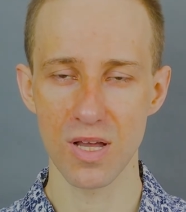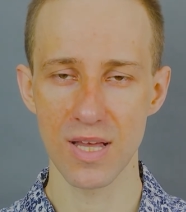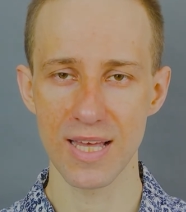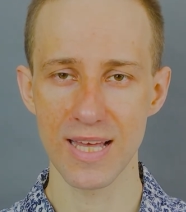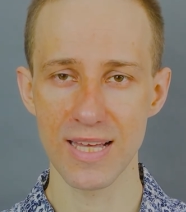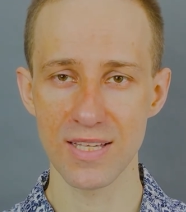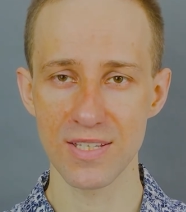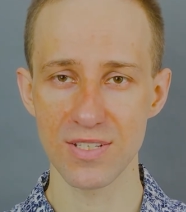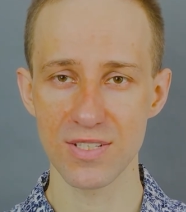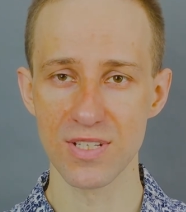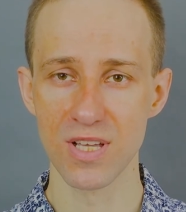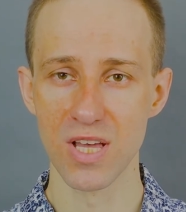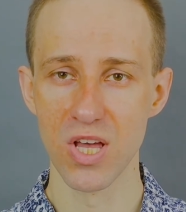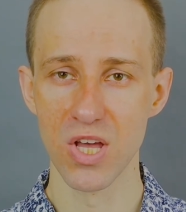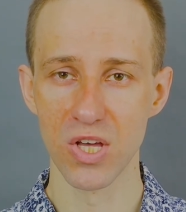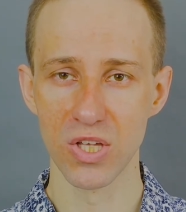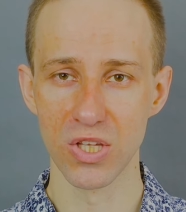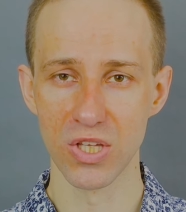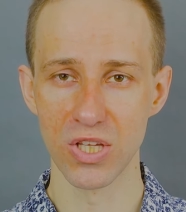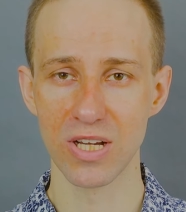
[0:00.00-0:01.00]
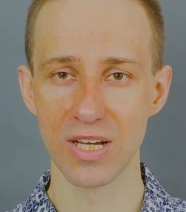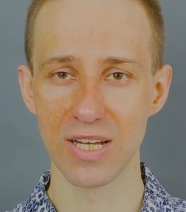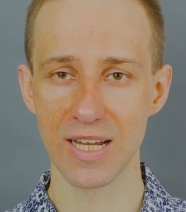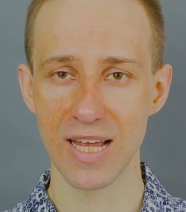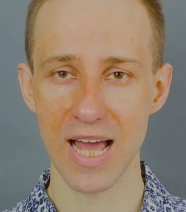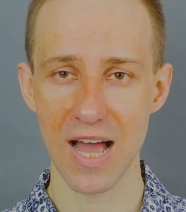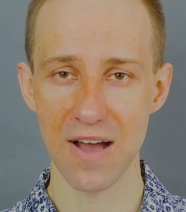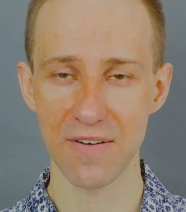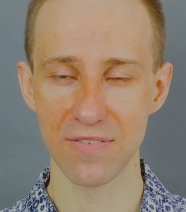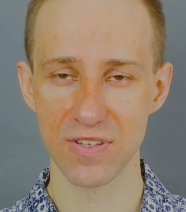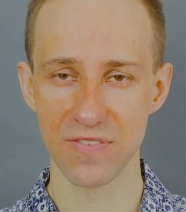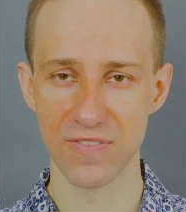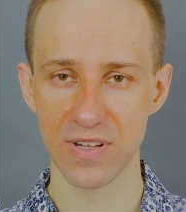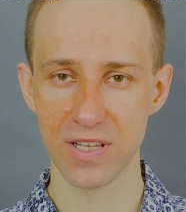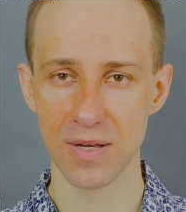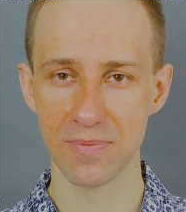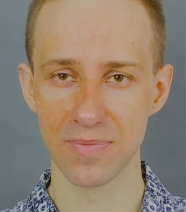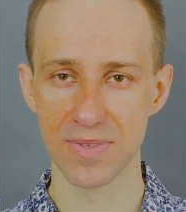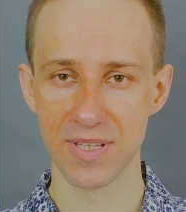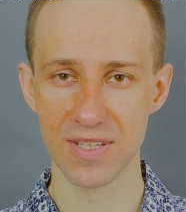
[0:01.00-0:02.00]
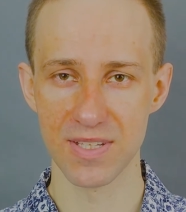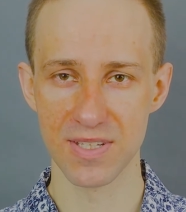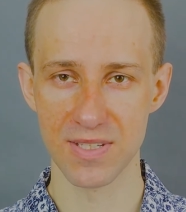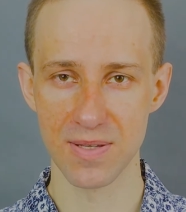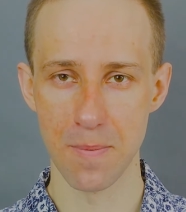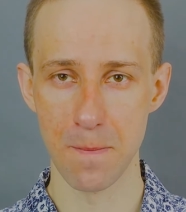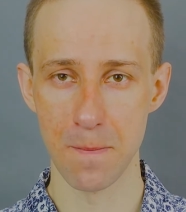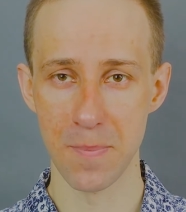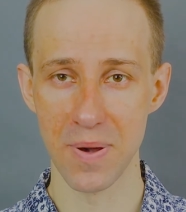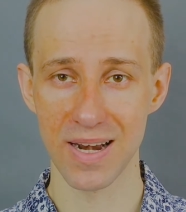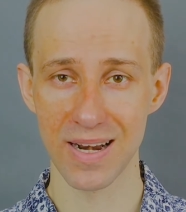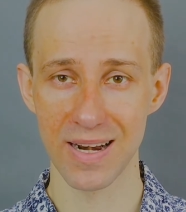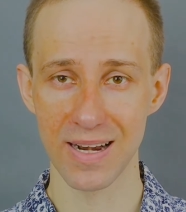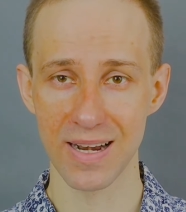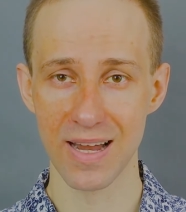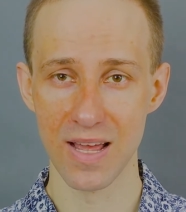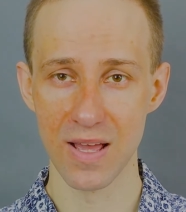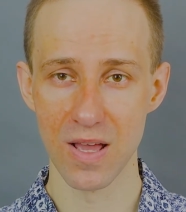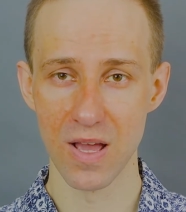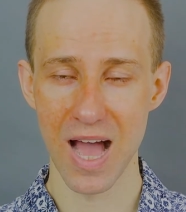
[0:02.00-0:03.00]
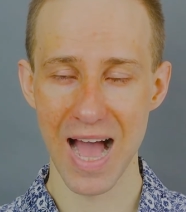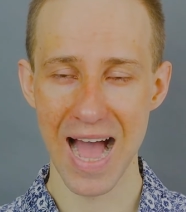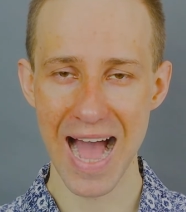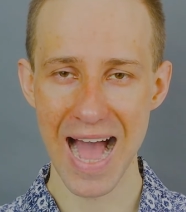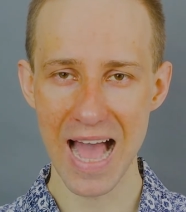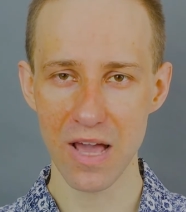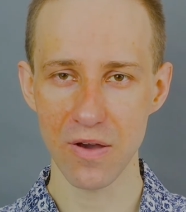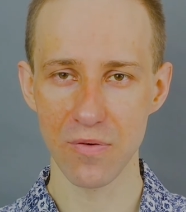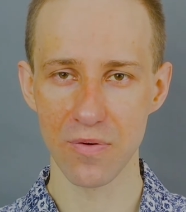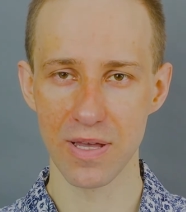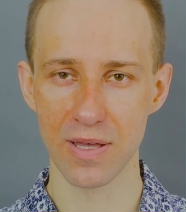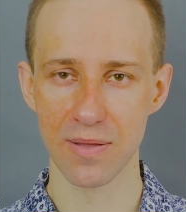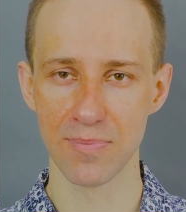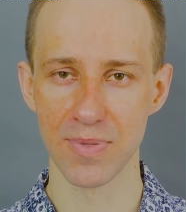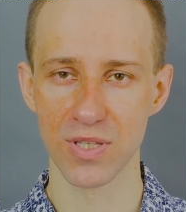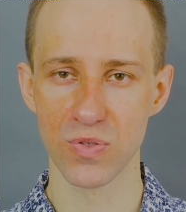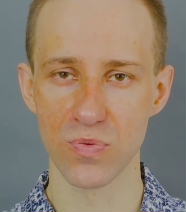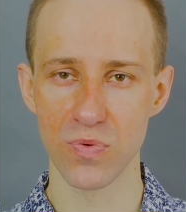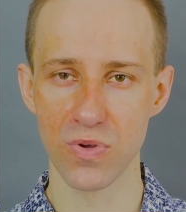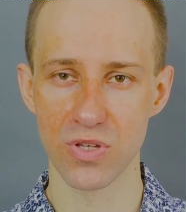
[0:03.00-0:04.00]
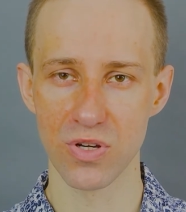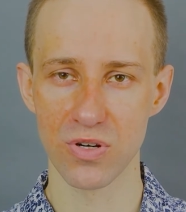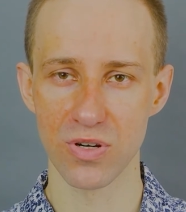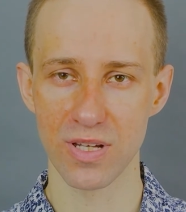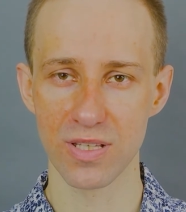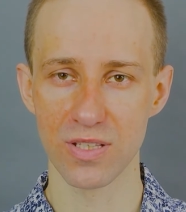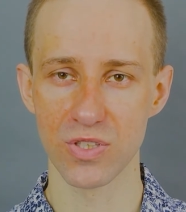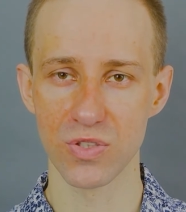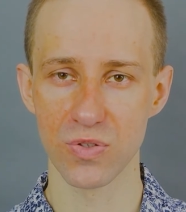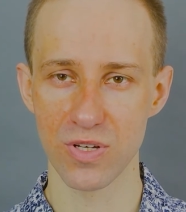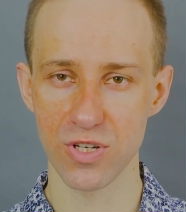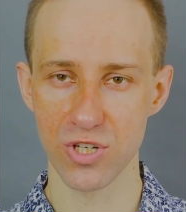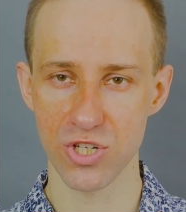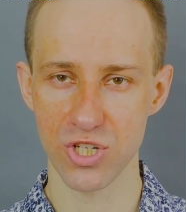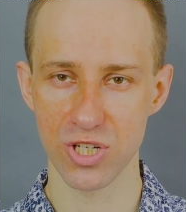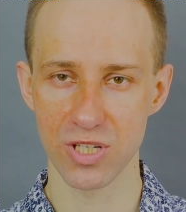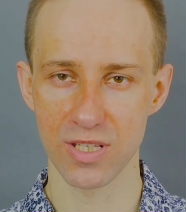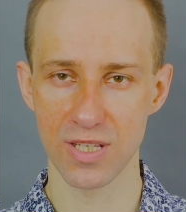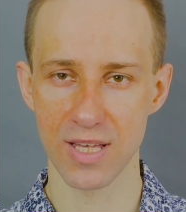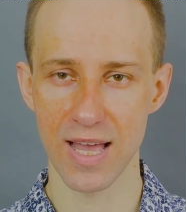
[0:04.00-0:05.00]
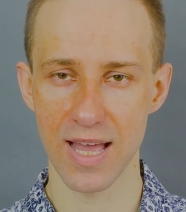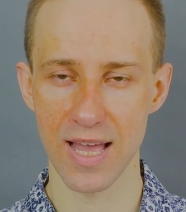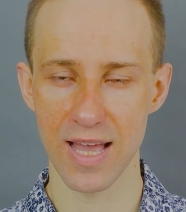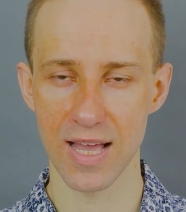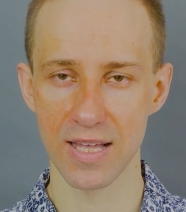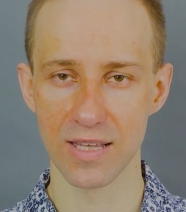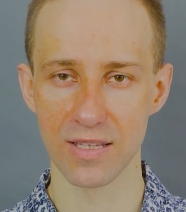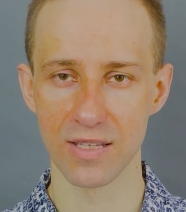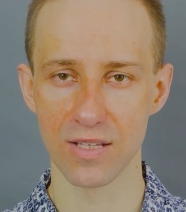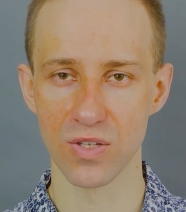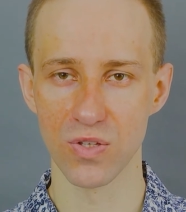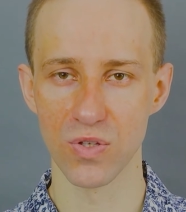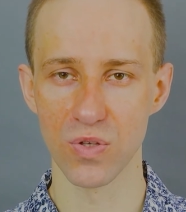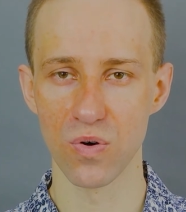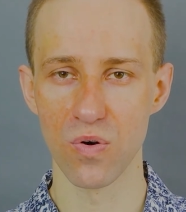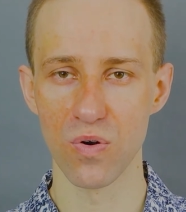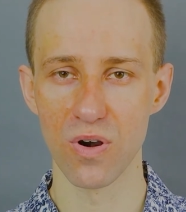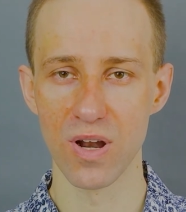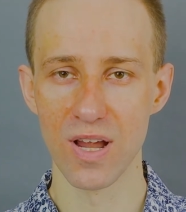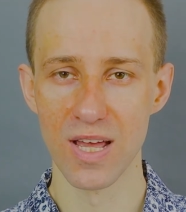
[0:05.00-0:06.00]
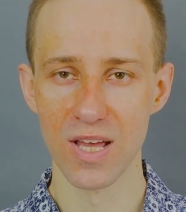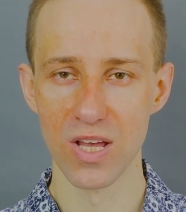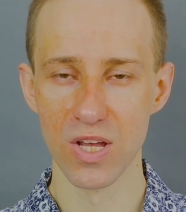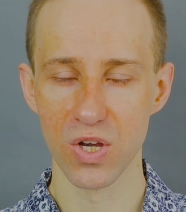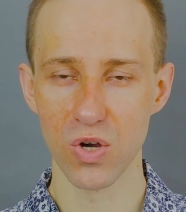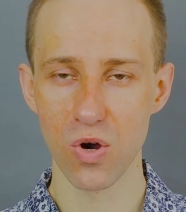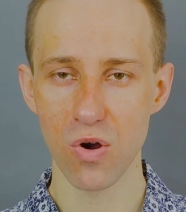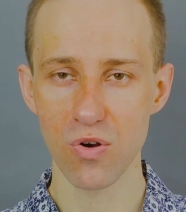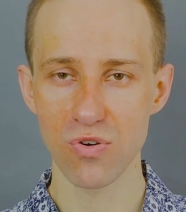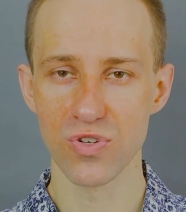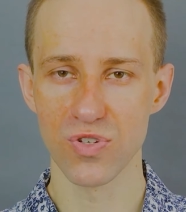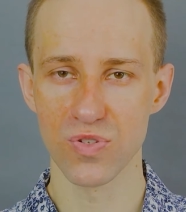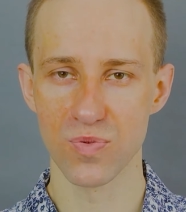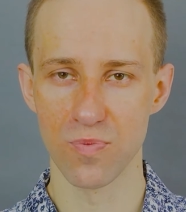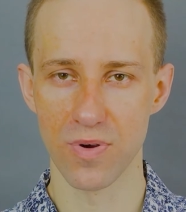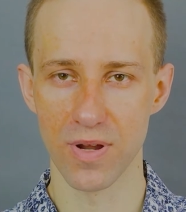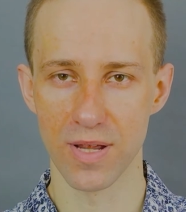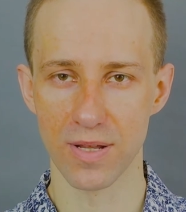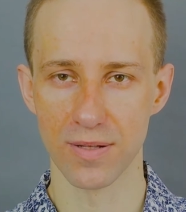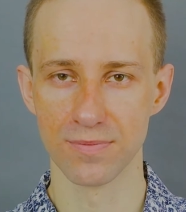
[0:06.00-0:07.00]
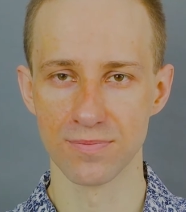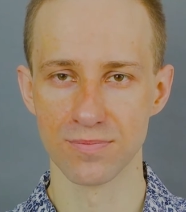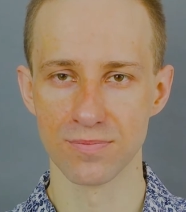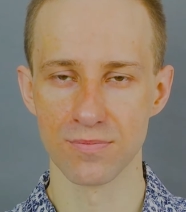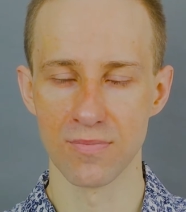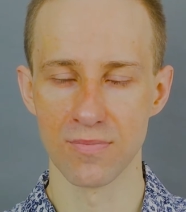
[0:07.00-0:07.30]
is you're going to have developed this better highway between your intuition and your conscious brain.